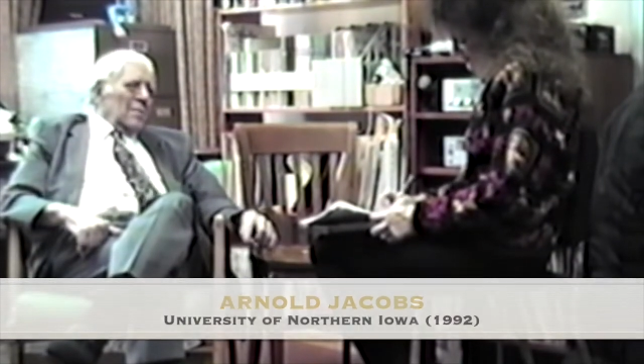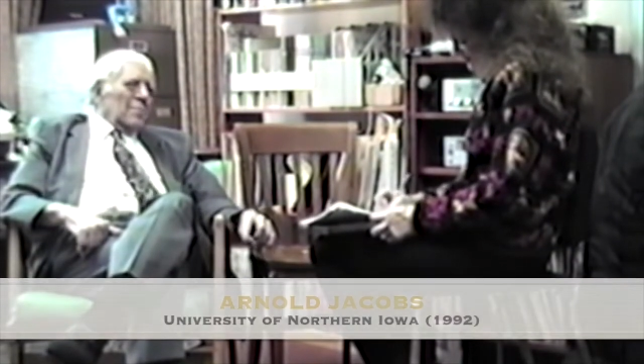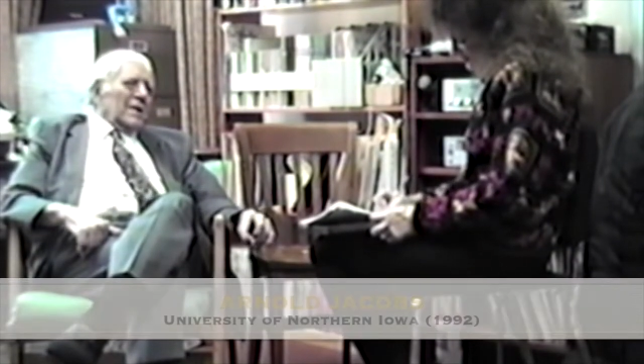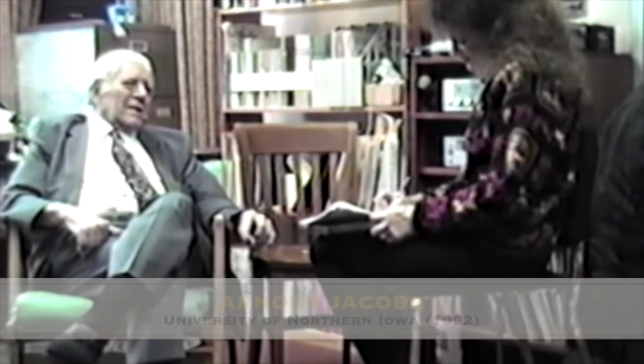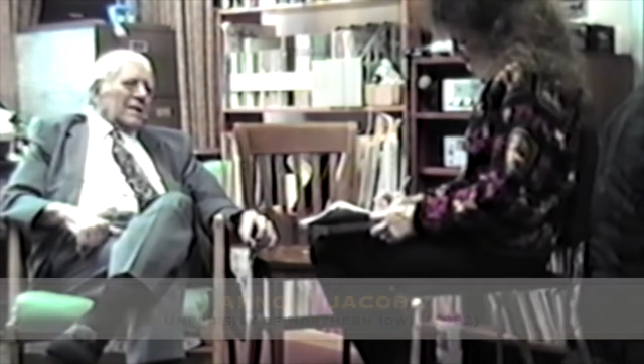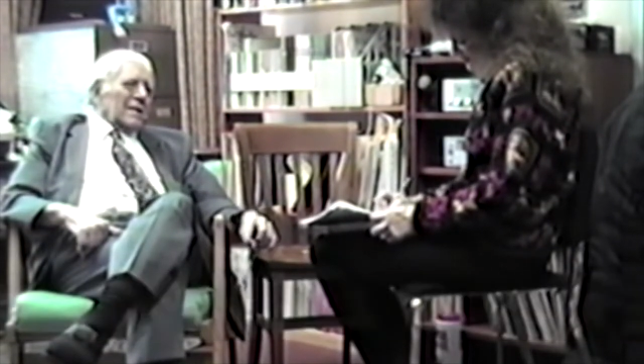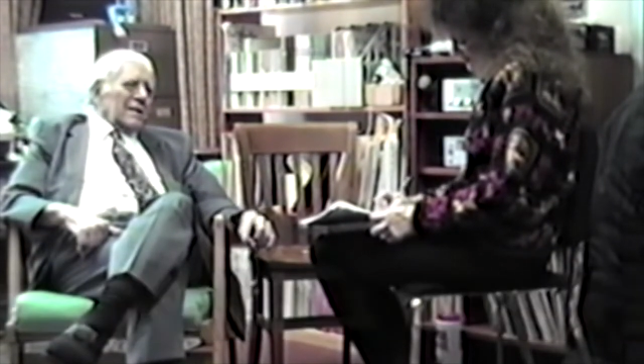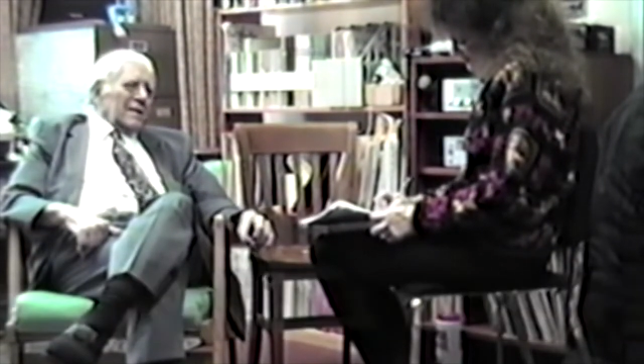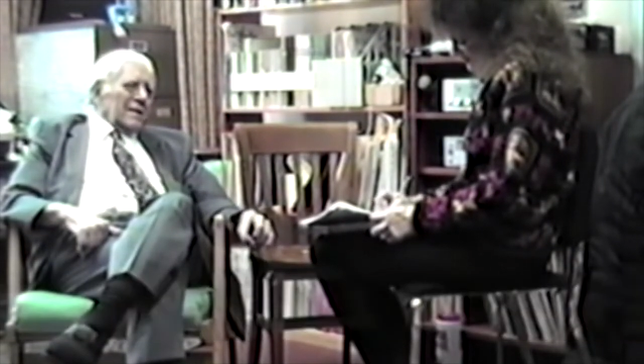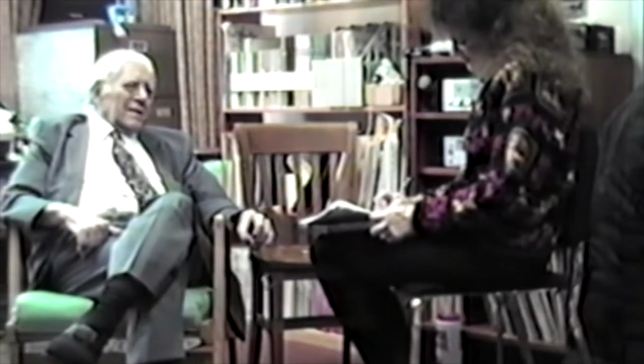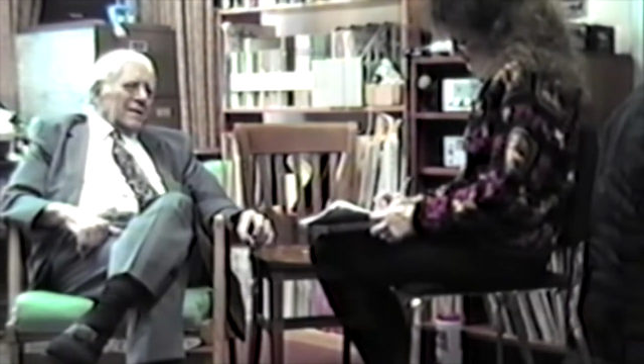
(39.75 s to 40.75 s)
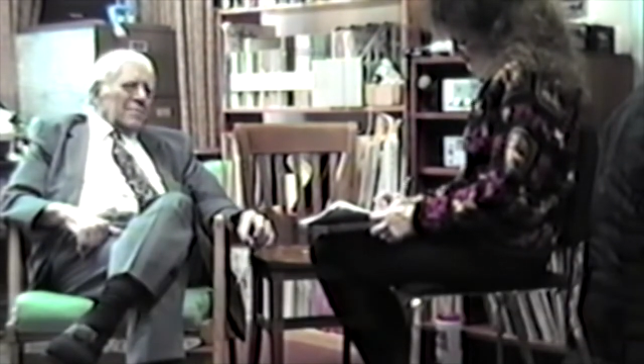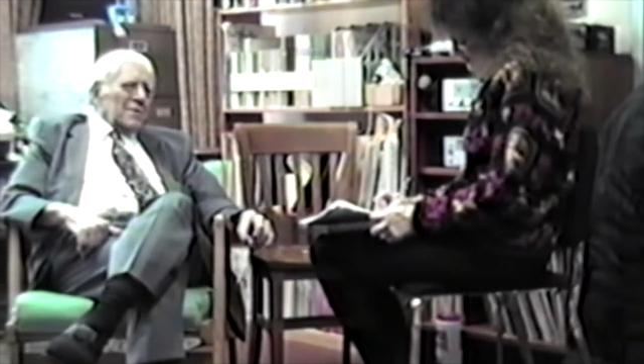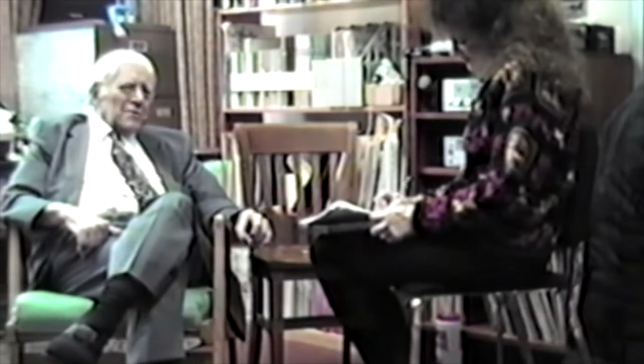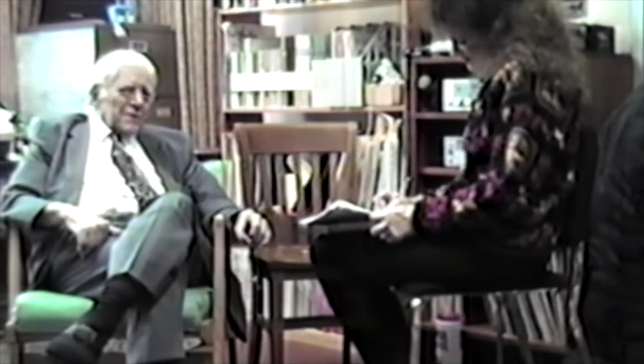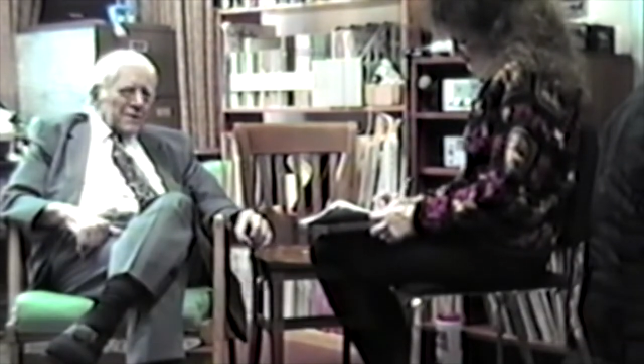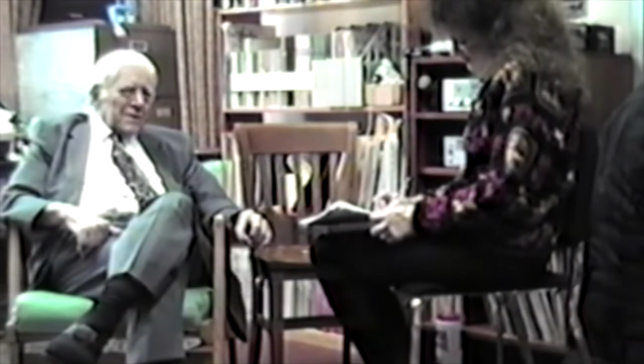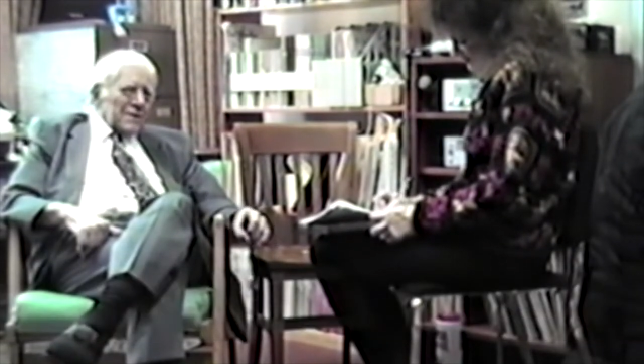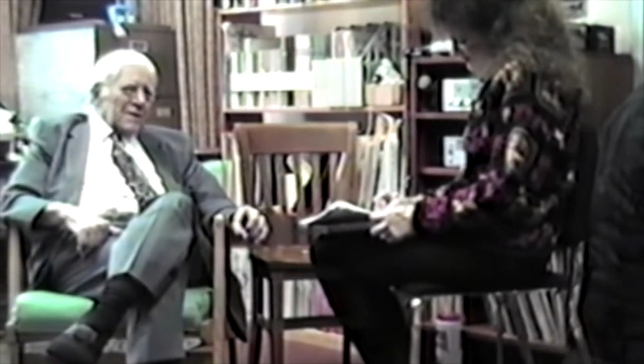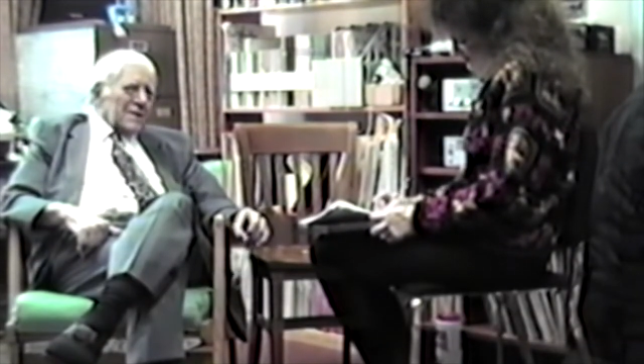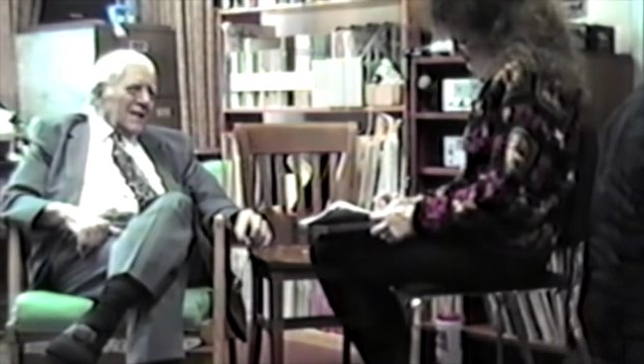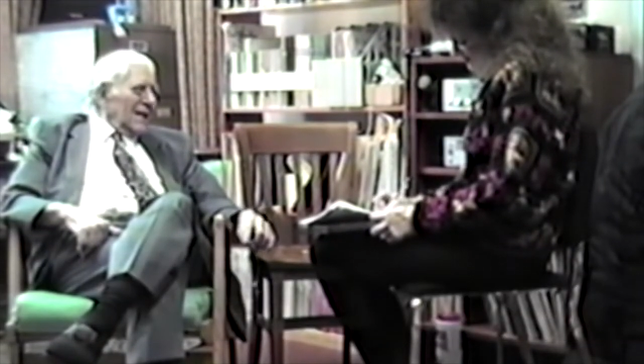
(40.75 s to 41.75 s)
But the emotions
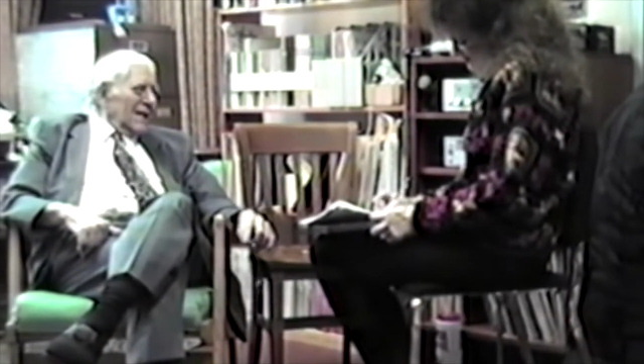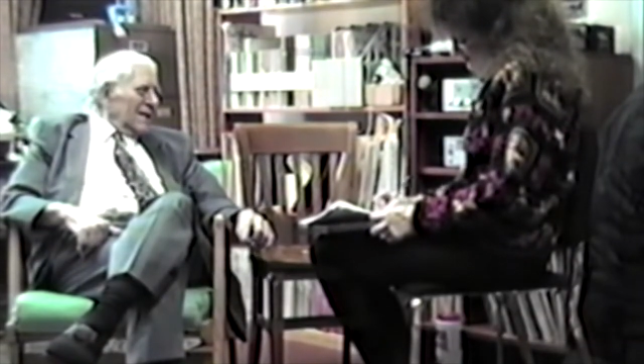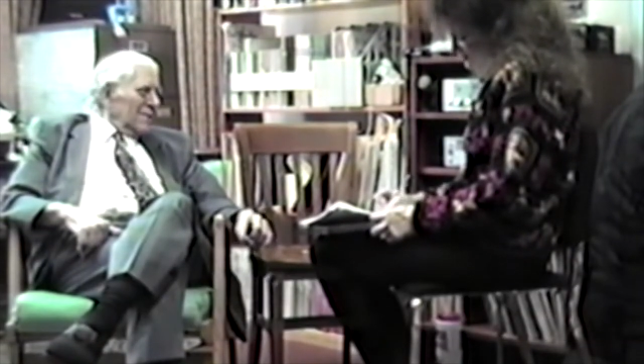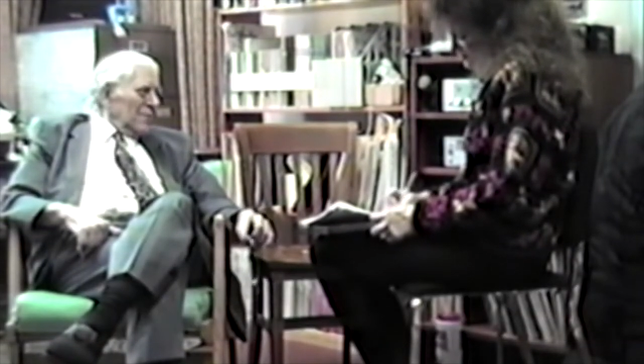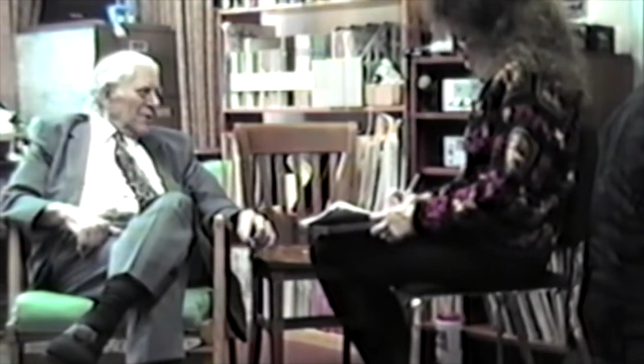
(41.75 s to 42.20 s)
are tied up